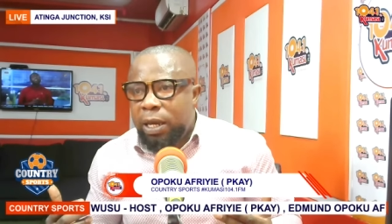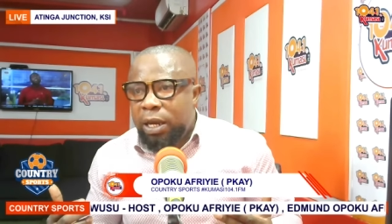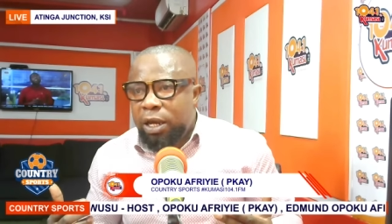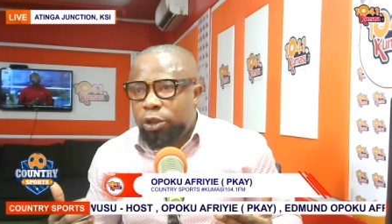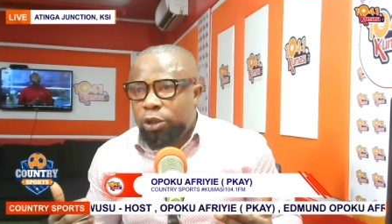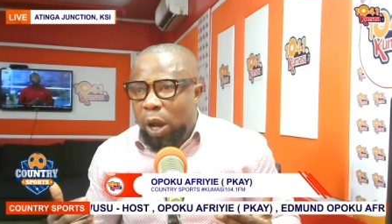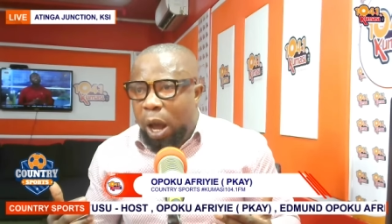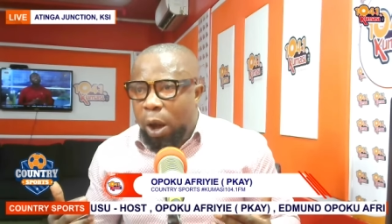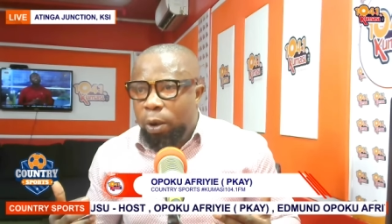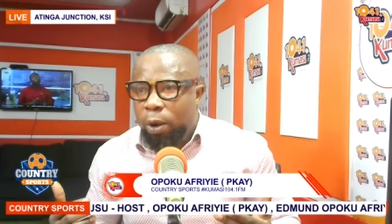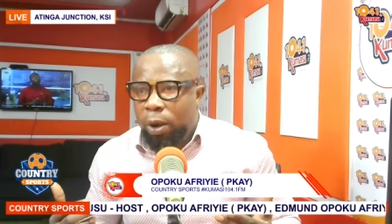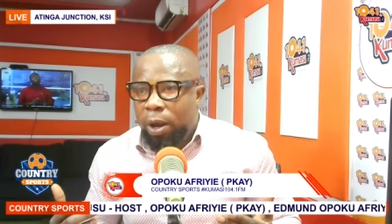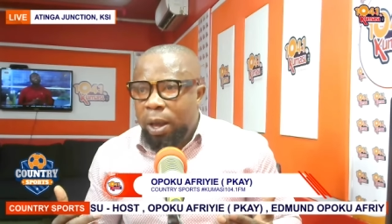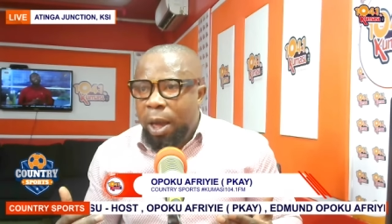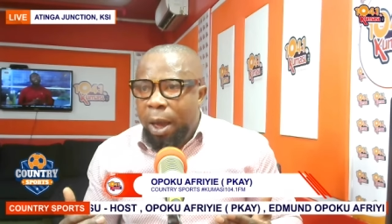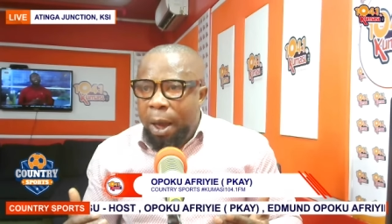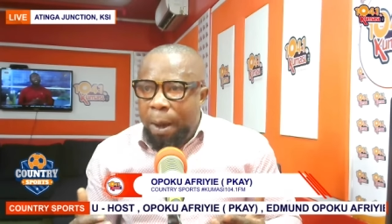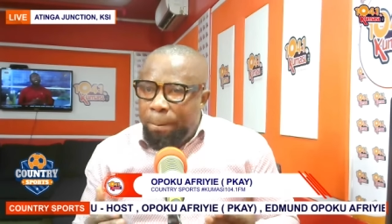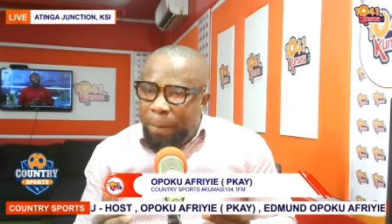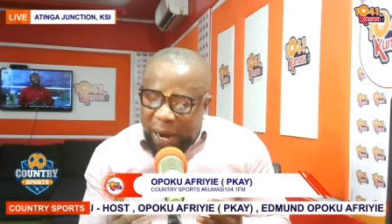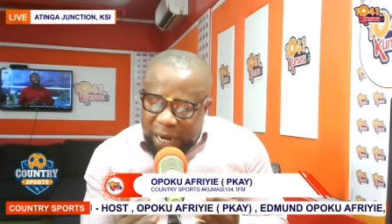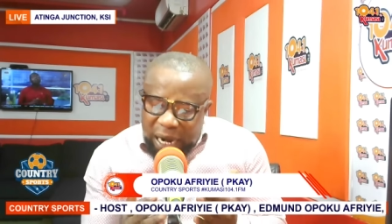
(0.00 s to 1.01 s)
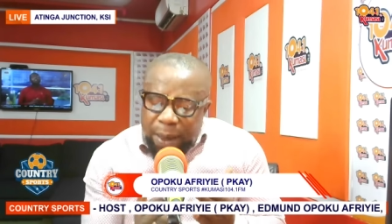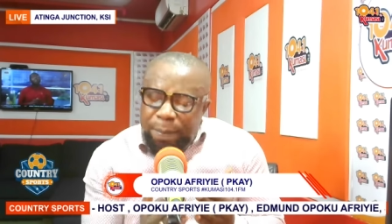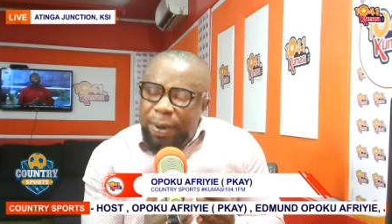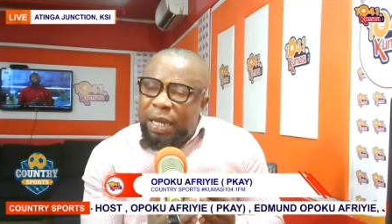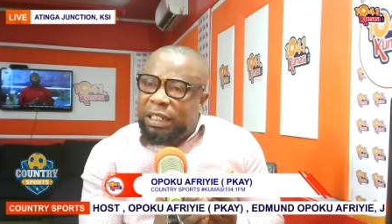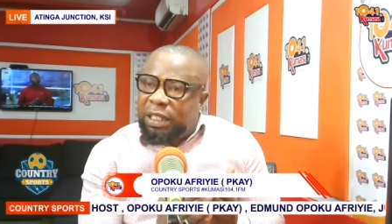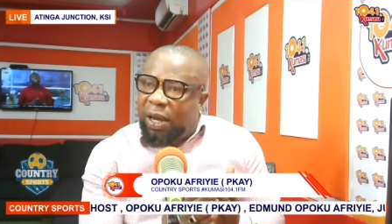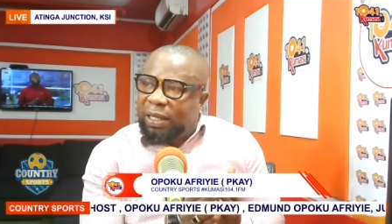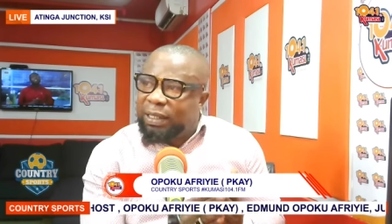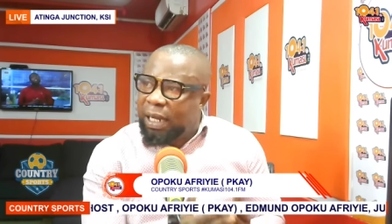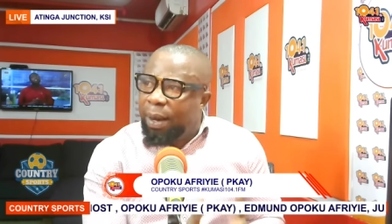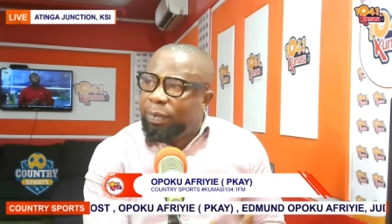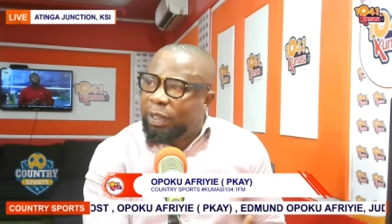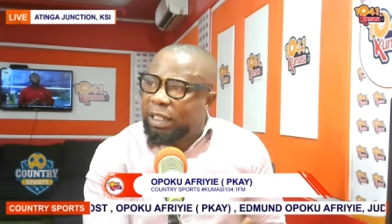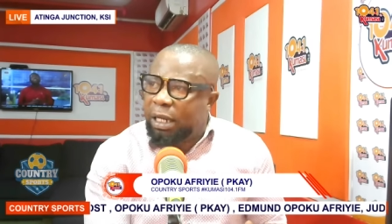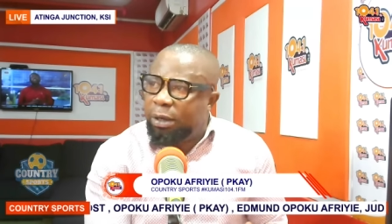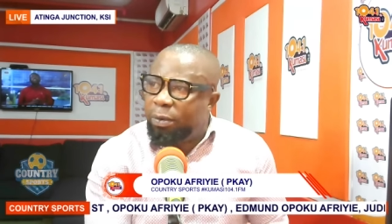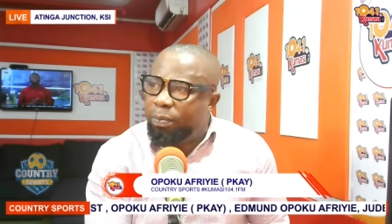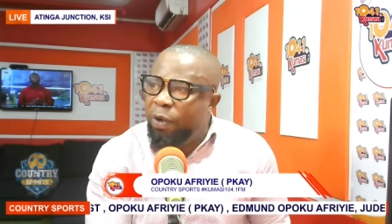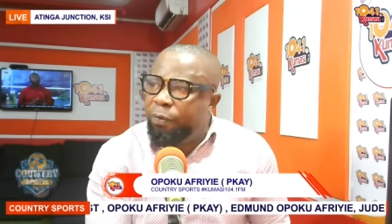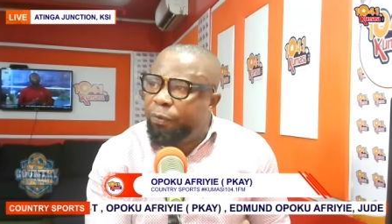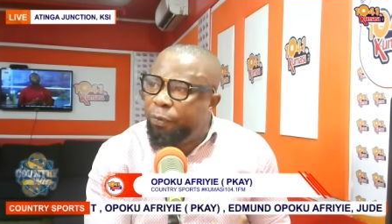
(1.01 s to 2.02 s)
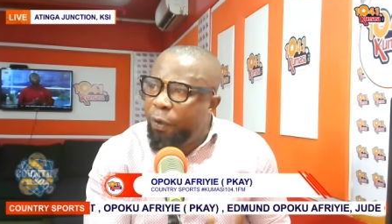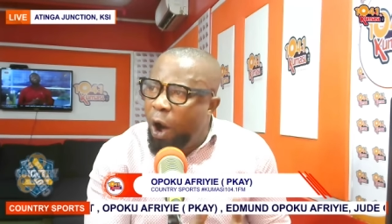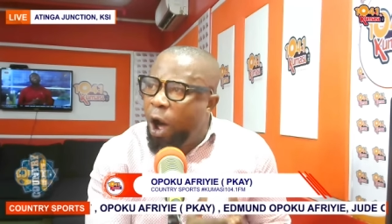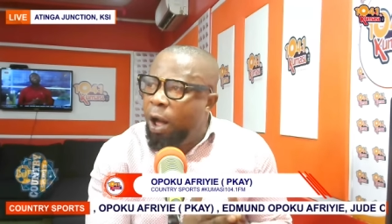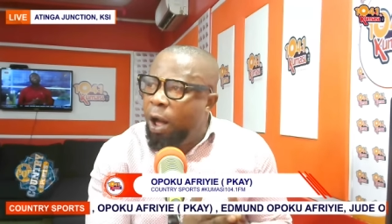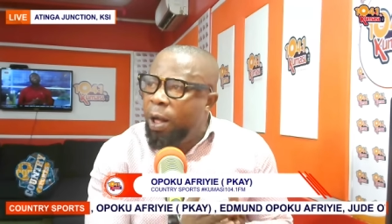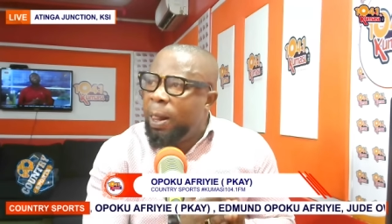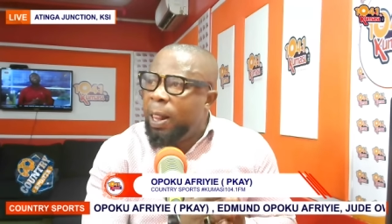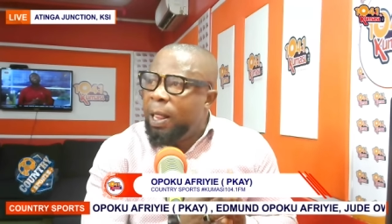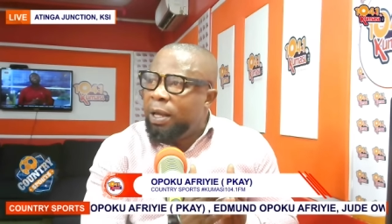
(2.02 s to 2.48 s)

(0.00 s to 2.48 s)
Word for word: So, but let me tell you something. Before